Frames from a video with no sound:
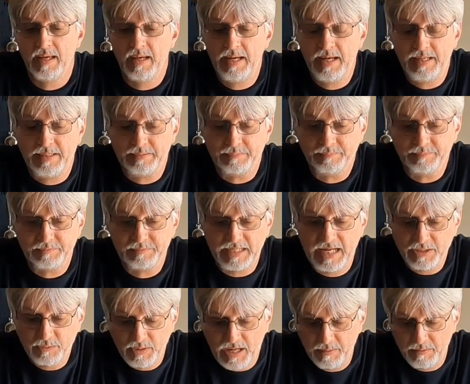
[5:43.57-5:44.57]
ride.
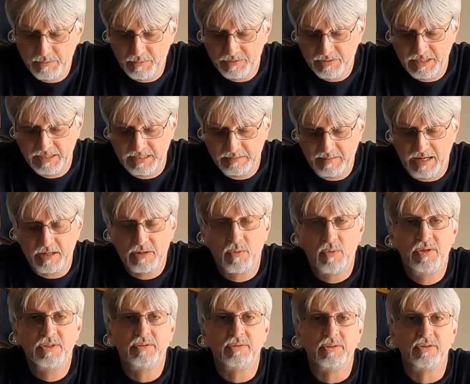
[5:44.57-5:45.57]
That's why we were thinking
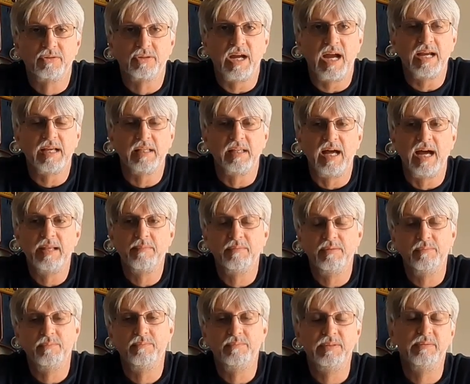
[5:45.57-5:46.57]
about going to a tri-glide.
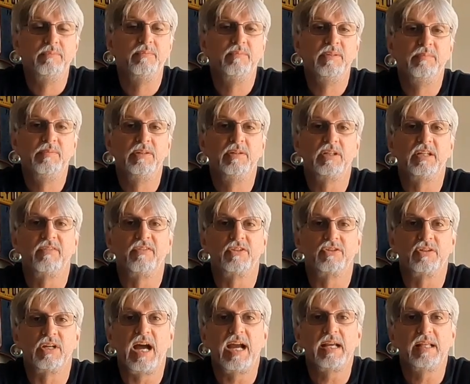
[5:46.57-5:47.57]
We, have been looking
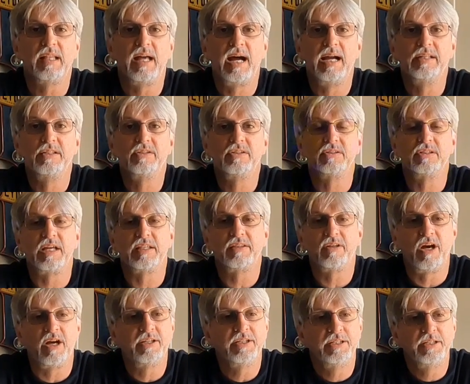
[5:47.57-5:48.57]
for tri-glides because I
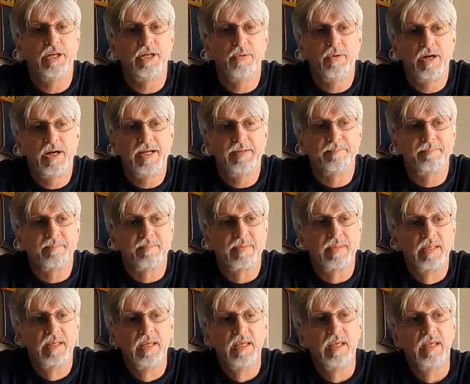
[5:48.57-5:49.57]
thought, you know what,
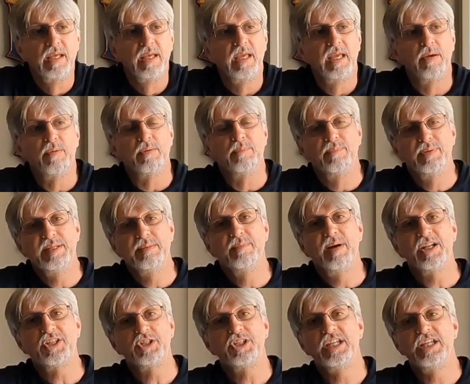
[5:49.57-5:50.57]
it would be
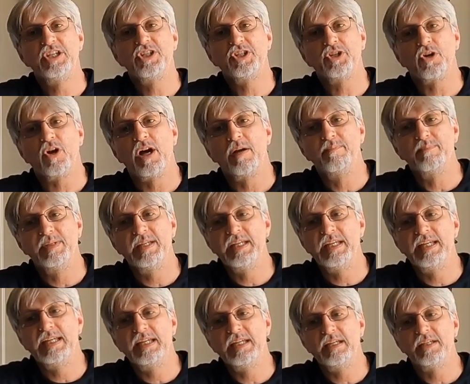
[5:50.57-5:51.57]
much easier on
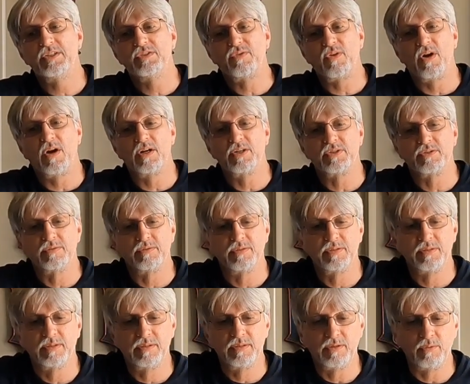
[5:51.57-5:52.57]
me as far
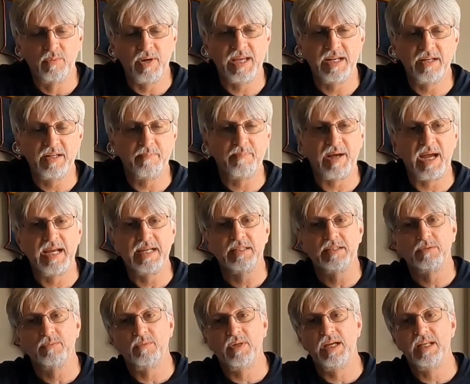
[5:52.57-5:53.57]
as the weight of the bike,
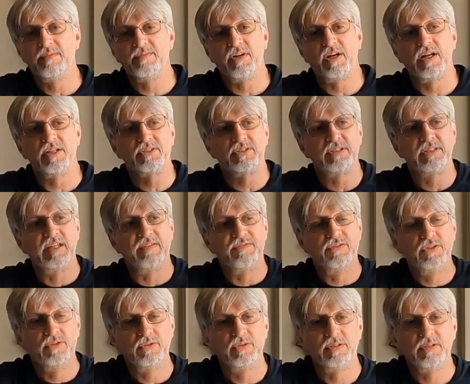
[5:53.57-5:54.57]
the weight of us.
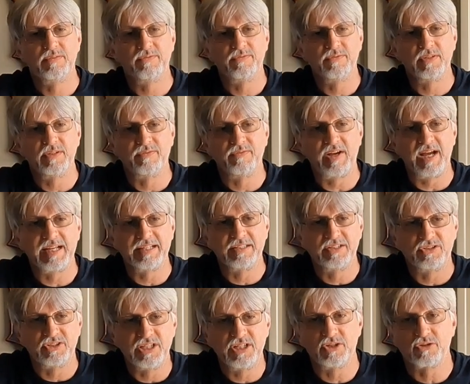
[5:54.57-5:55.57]
If you, if, if I
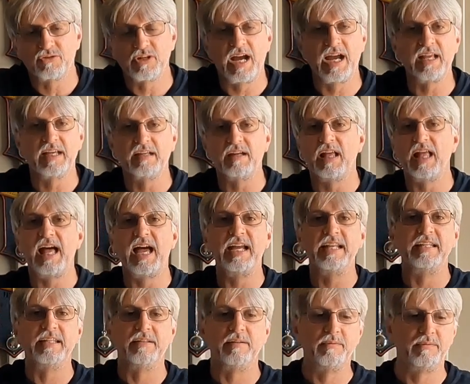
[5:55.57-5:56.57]
just get a
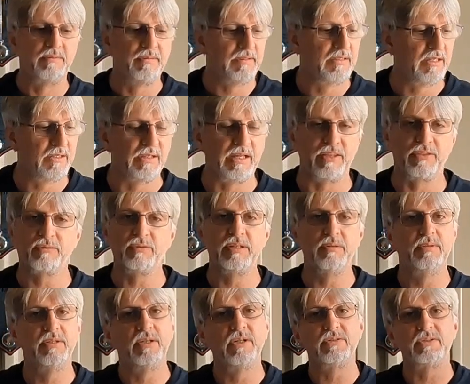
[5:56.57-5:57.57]
tri-glide and you know, you got
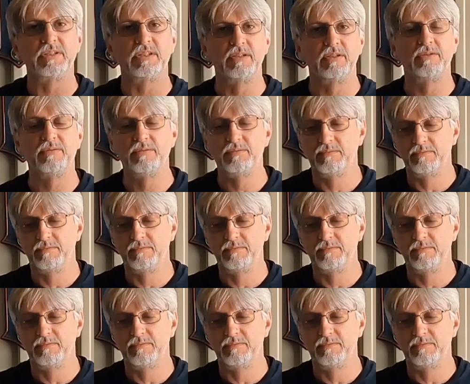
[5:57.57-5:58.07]
three wheels, you can,